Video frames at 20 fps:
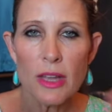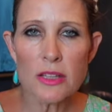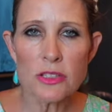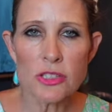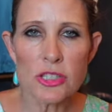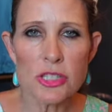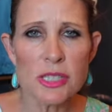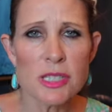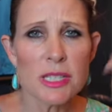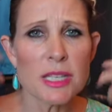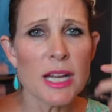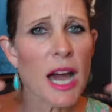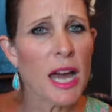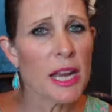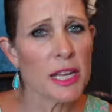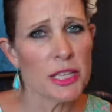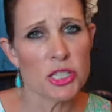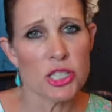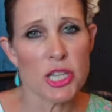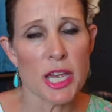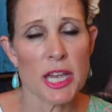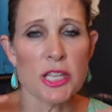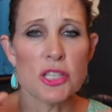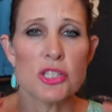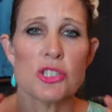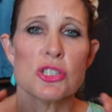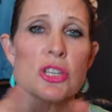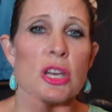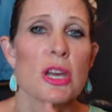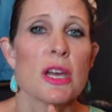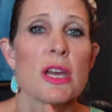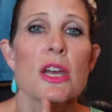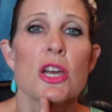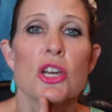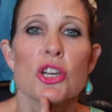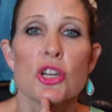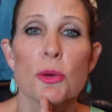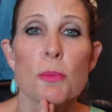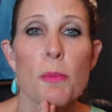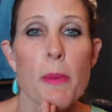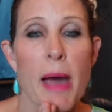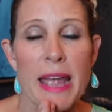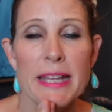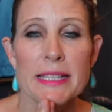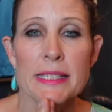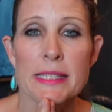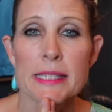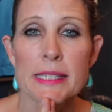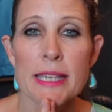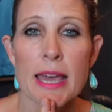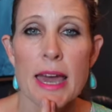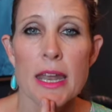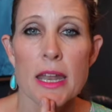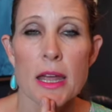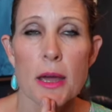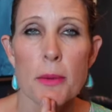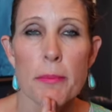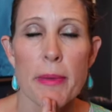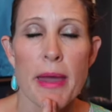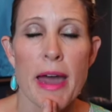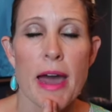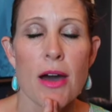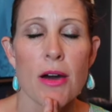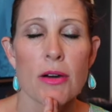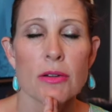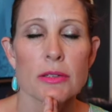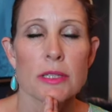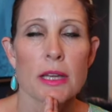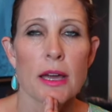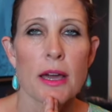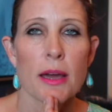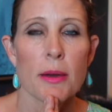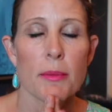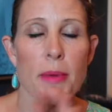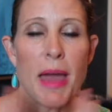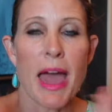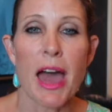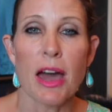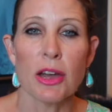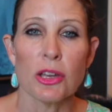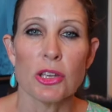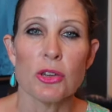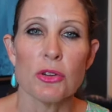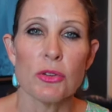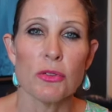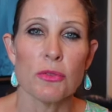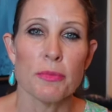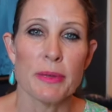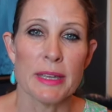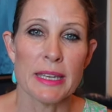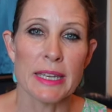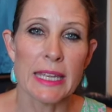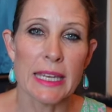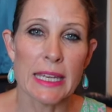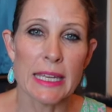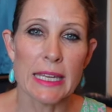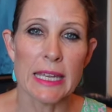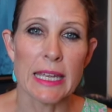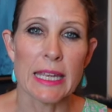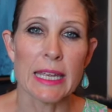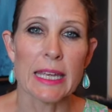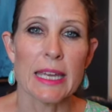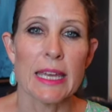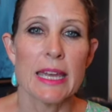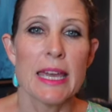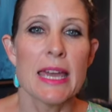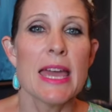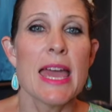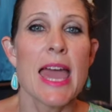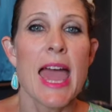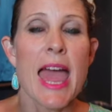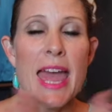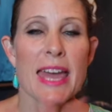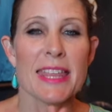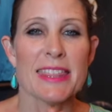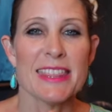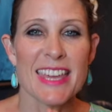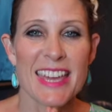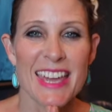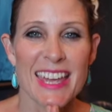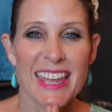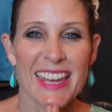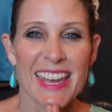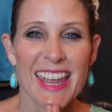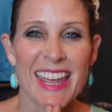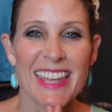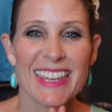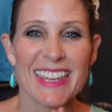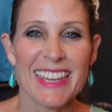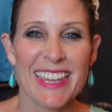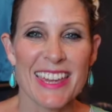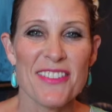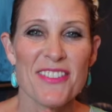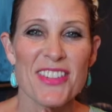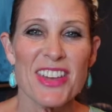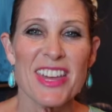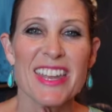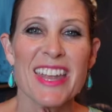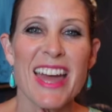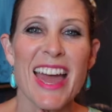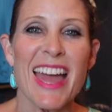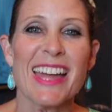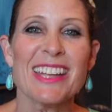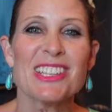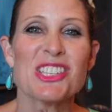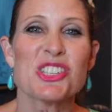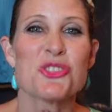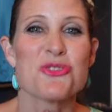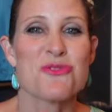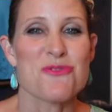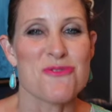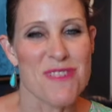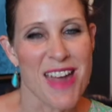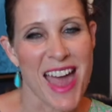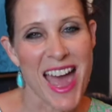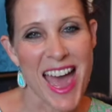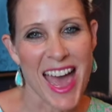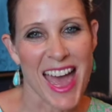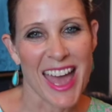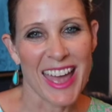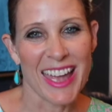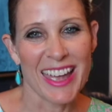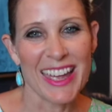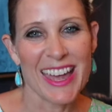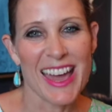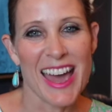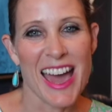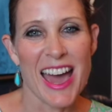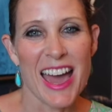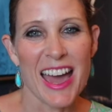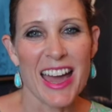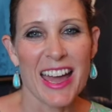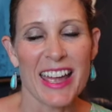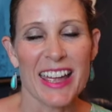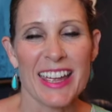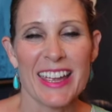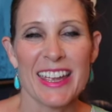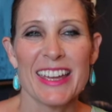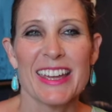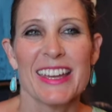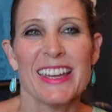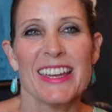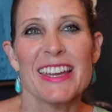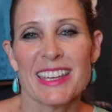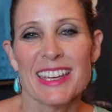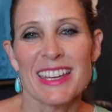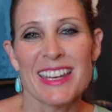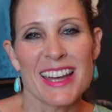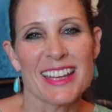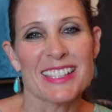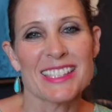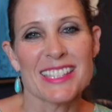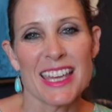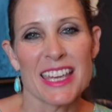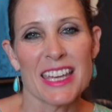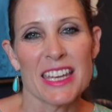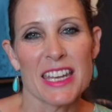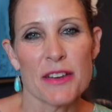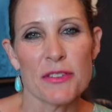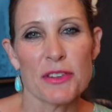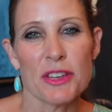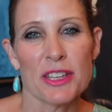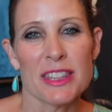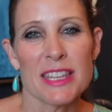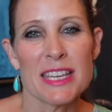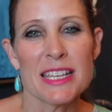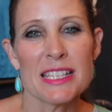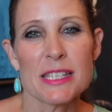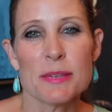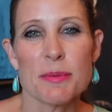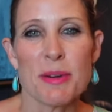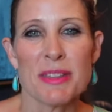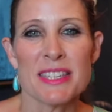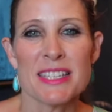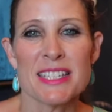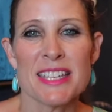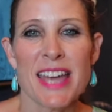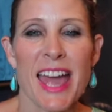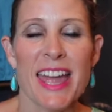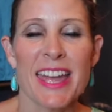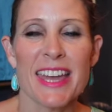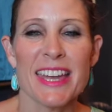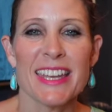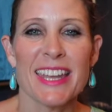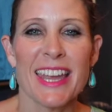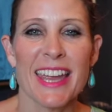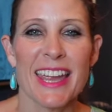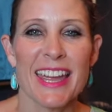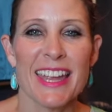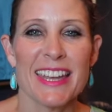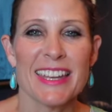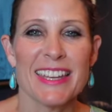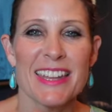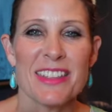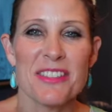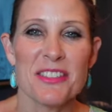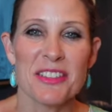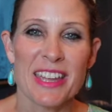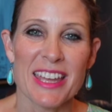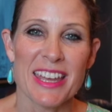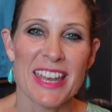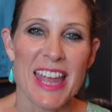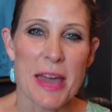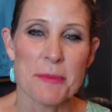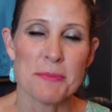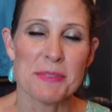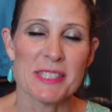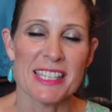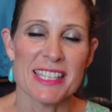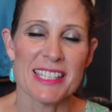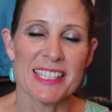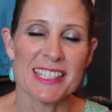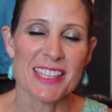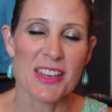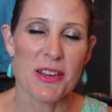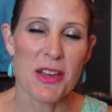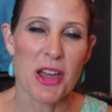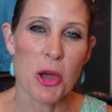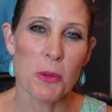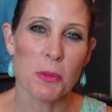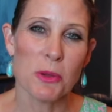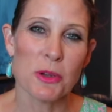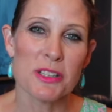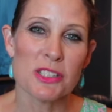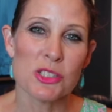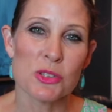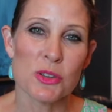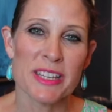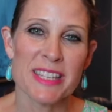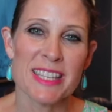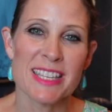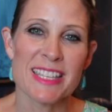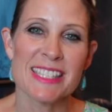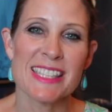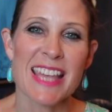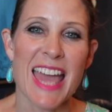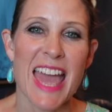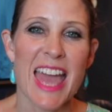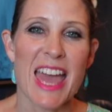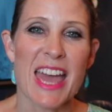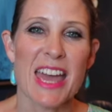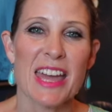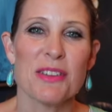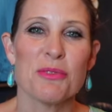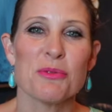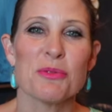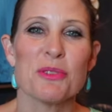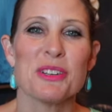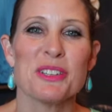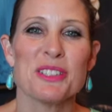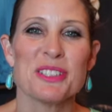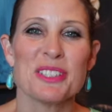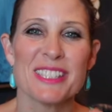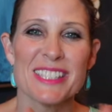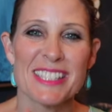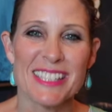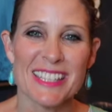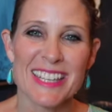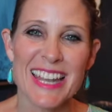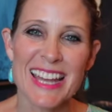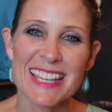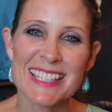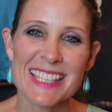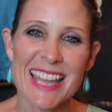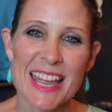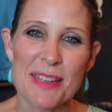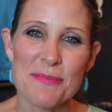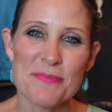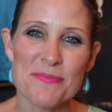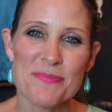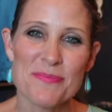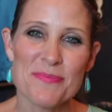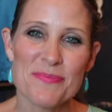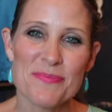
just to kind of change your mindset about how you've been eating, and then give it a try. I cannot say enough good things about the diet, and neither can Epsie. So I hope you enjoy this, and we'll see you next time.